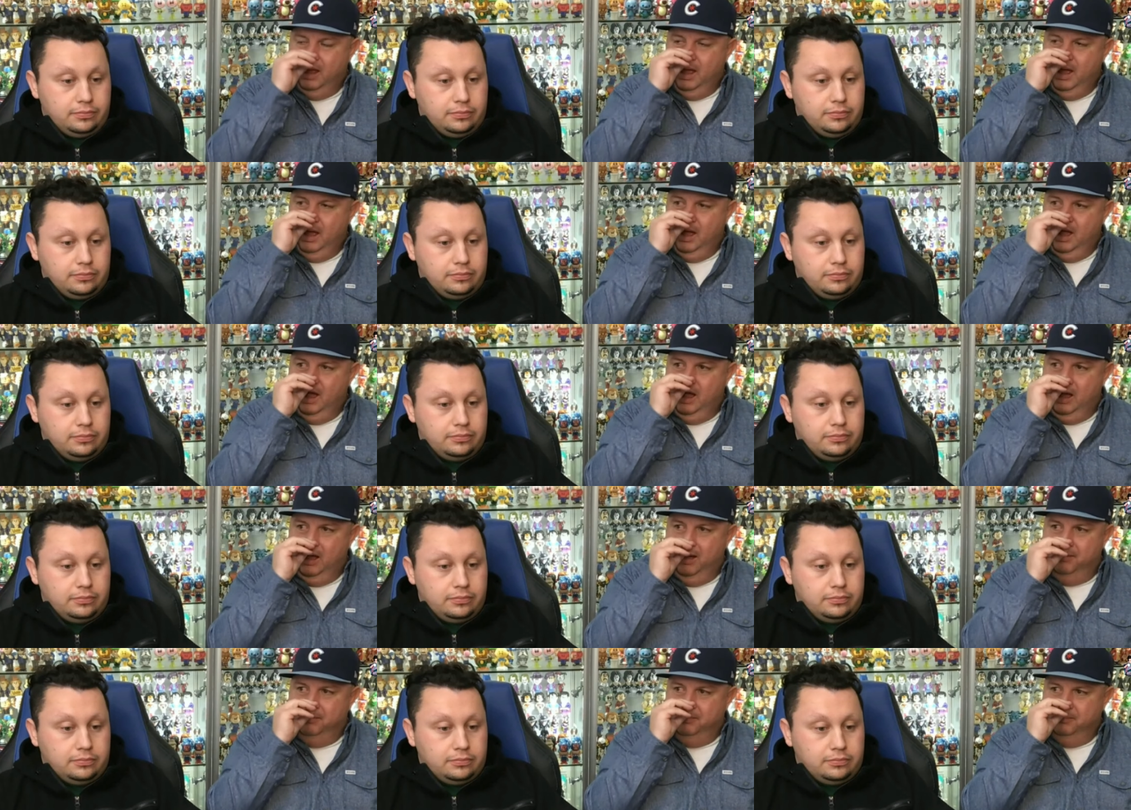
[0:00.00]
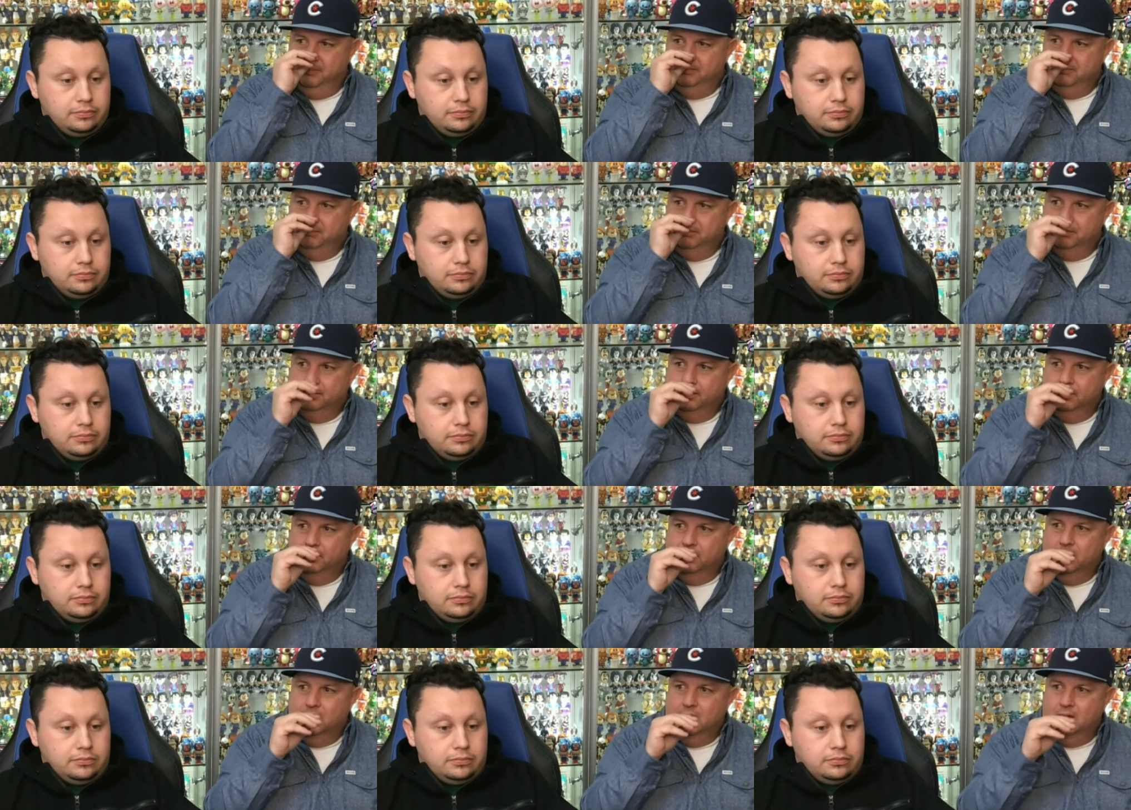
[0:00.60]
Speaker 1: Um
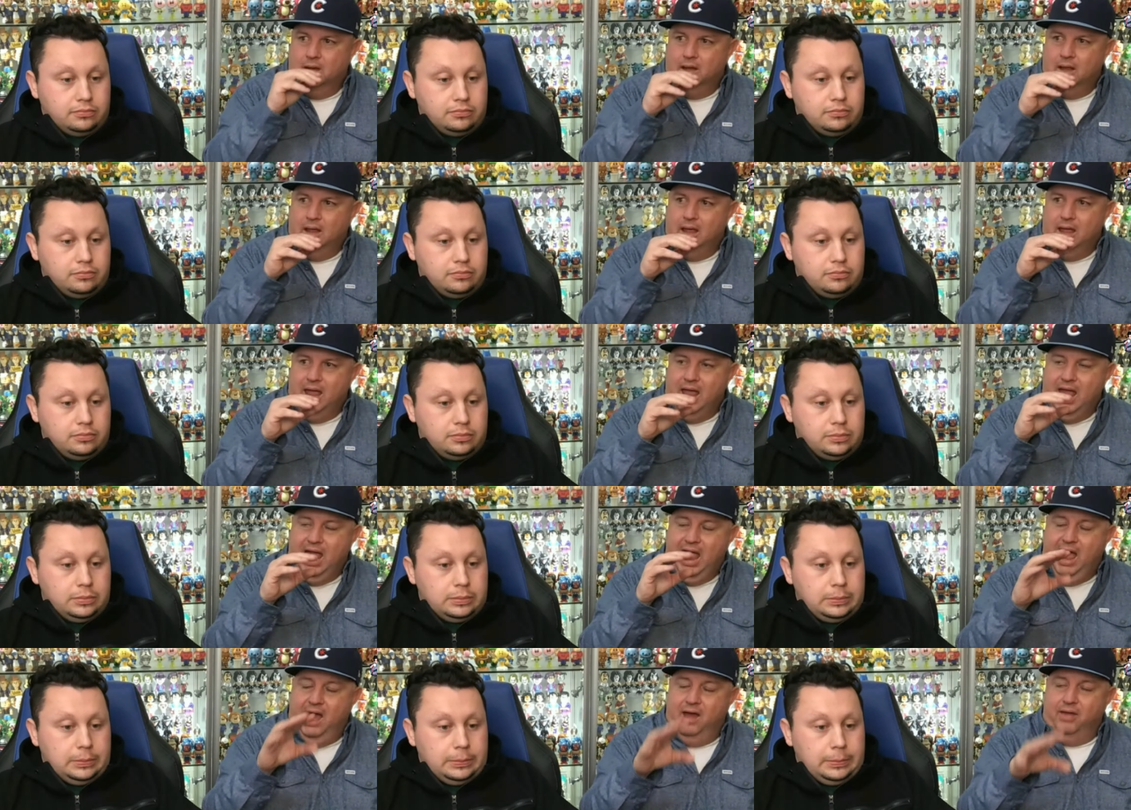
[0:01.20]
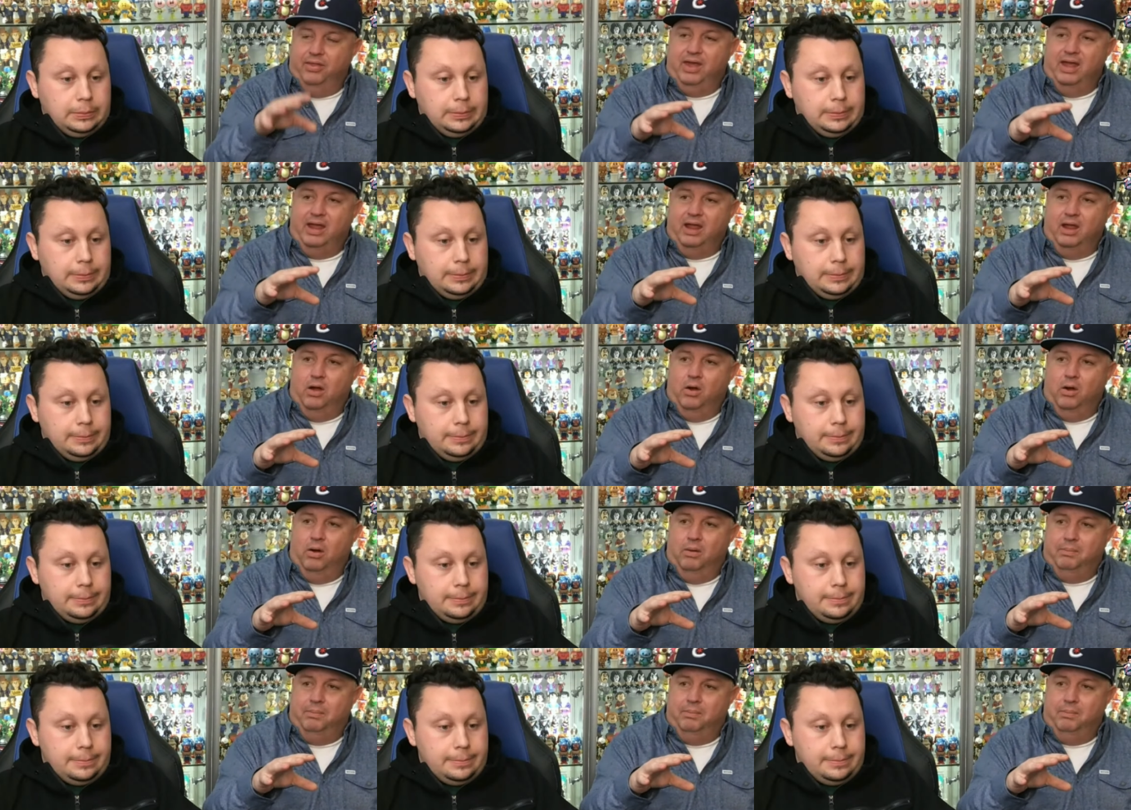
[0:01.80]
how they go